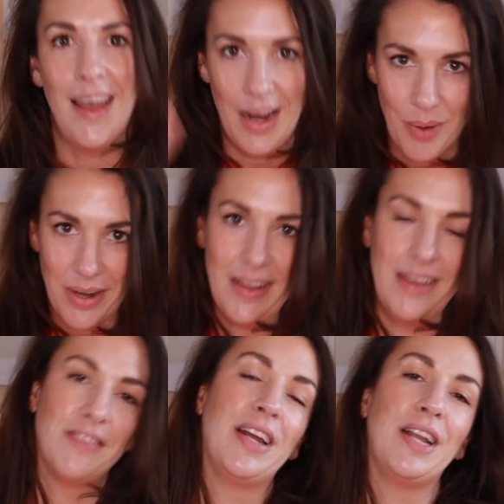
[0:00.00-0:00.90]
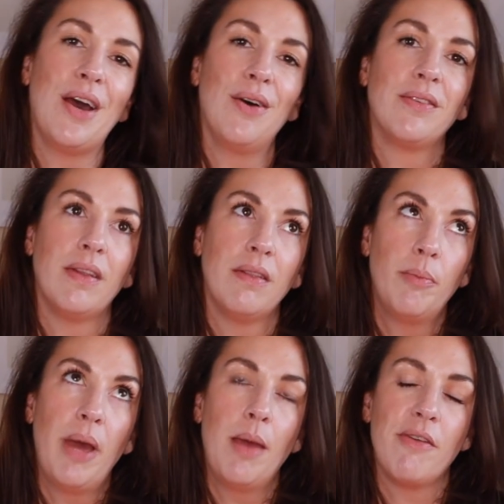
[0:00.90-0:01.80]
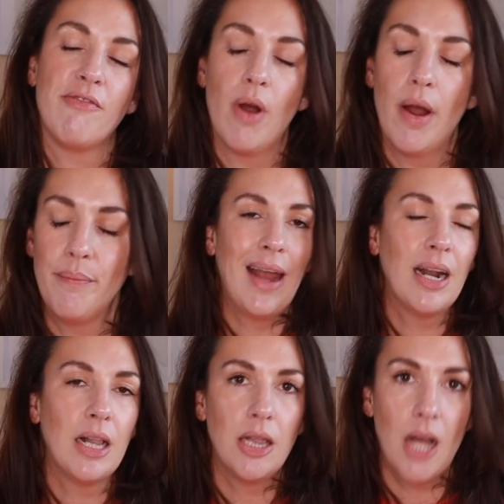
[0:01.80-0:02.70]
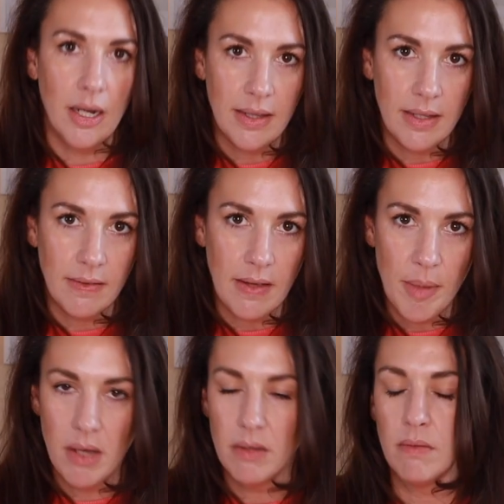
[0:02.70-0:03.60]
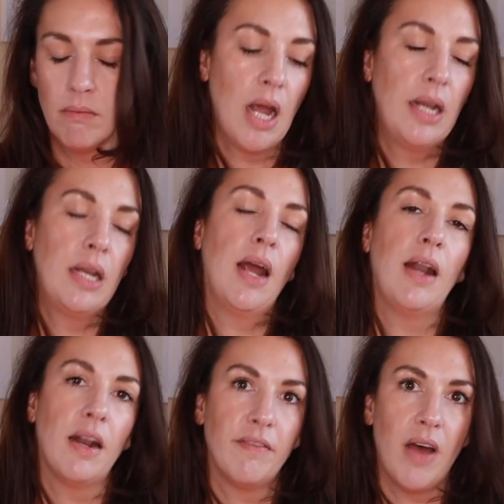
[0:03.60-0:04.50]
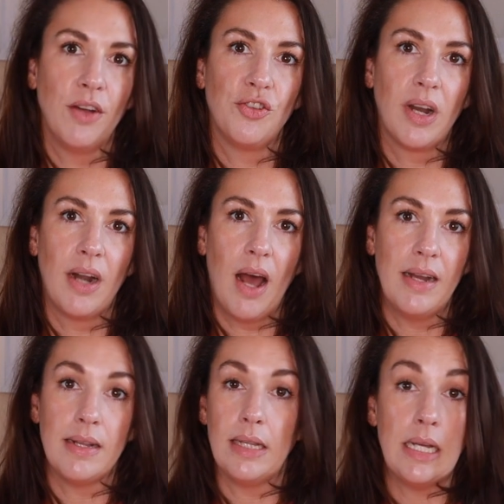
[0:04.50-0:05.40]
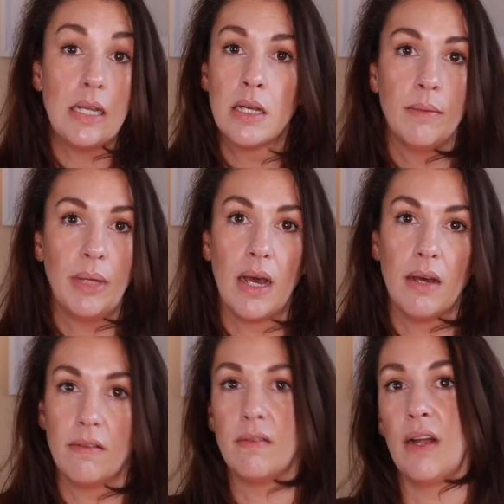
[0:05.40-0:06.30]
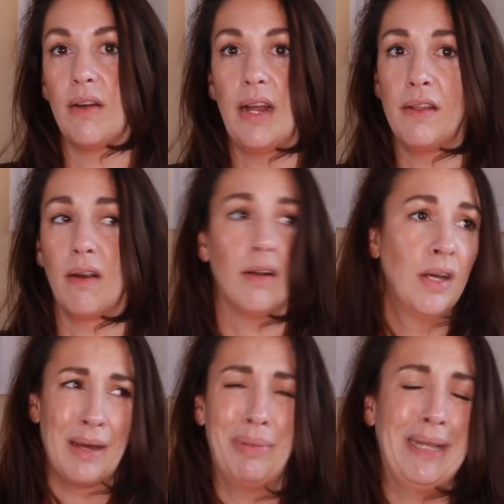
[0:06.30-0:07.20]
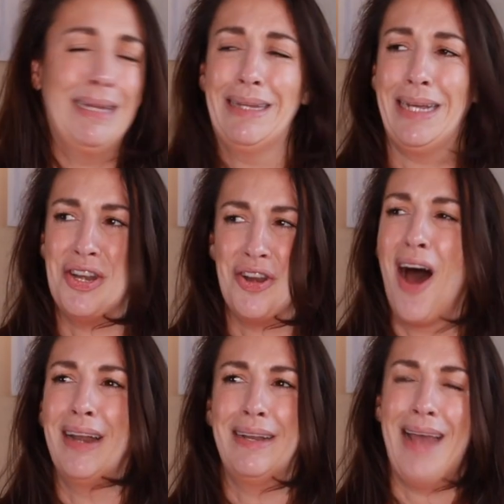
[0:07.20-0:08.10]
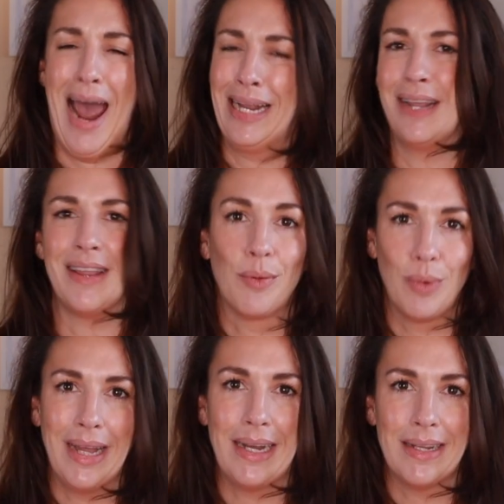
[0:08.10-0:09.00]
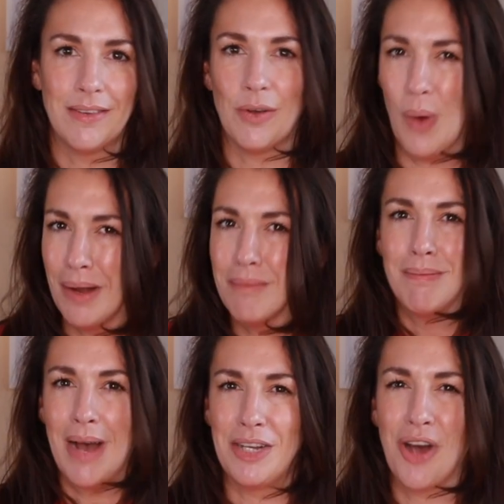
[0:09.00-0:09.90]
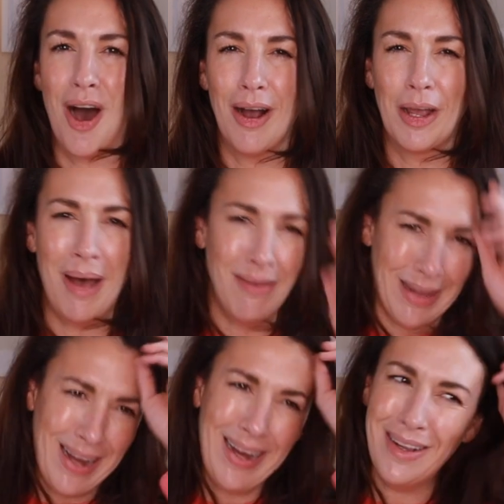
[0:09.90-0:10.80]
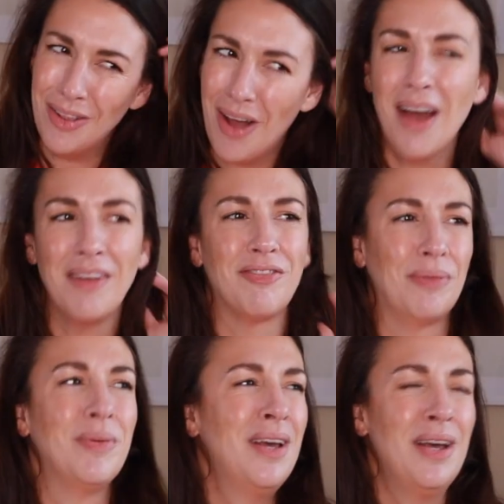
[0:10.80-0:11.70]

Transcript: in one of these videos and they'll pay me for it. I get a lot of these emails. 99 out of 100 I delete because they're either completely not anything related to what I talk about. Like I get a lot for